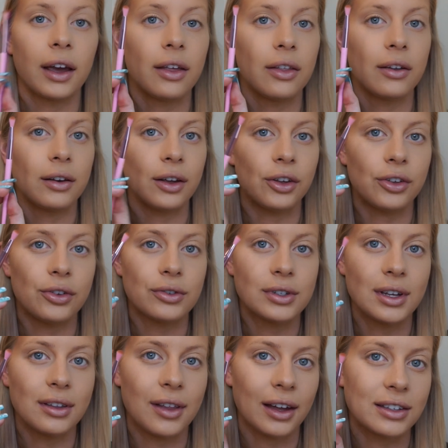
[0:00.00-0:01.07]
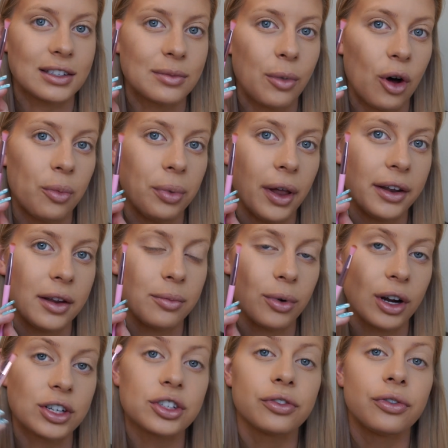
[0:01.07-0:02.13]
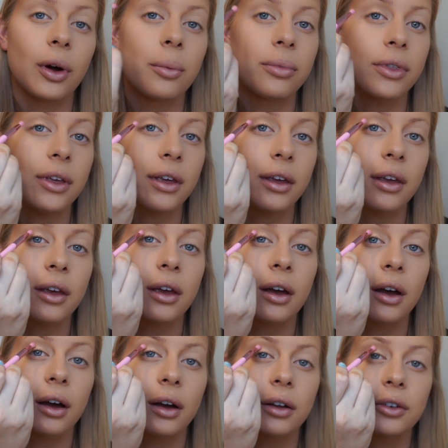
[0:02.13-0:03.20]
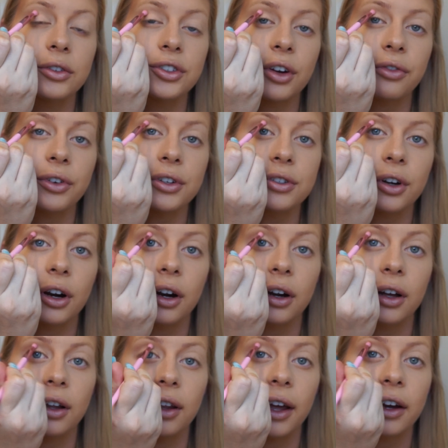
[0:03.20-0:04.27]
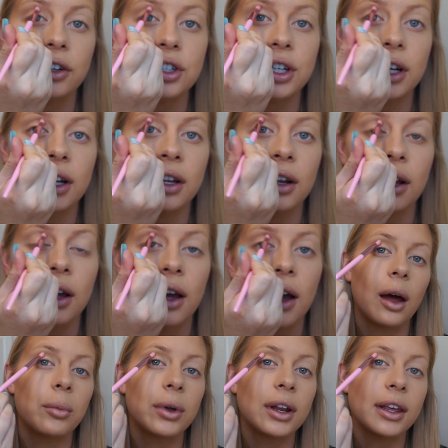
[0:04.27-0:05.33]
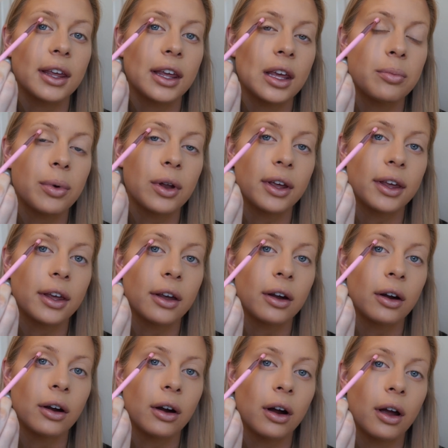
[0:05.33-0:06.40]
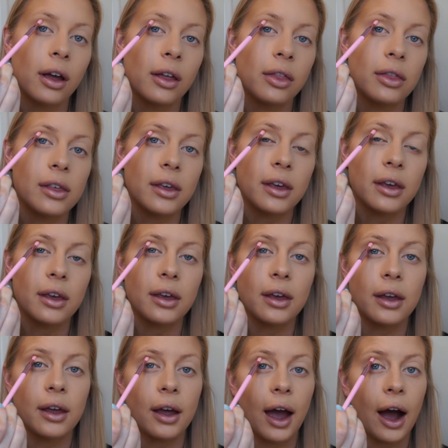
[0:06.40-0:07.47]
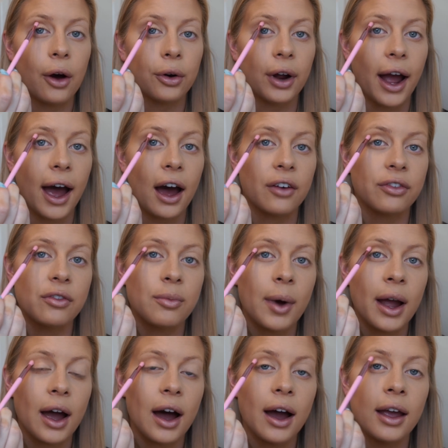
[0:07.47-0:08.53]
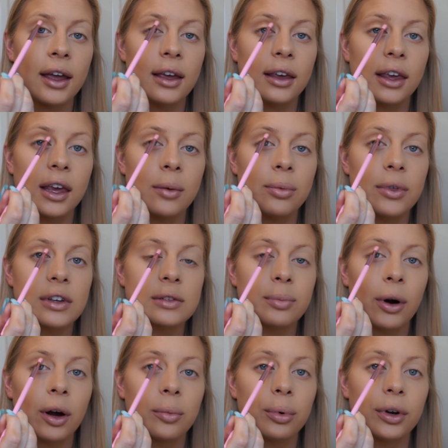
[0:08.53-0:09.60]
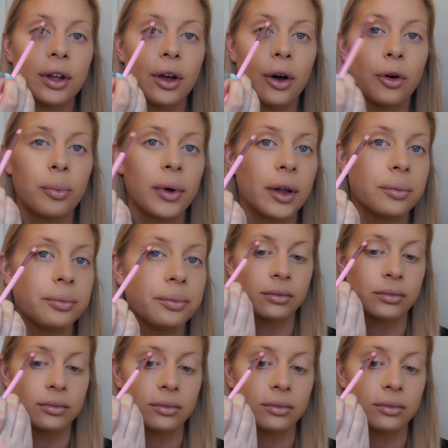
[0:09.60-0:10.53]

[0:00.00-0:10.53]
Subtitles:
And then using that small blending brush from the Jeffree Star collection, I'm going to keep it here in the outer half of my eye and keep this part pretty open.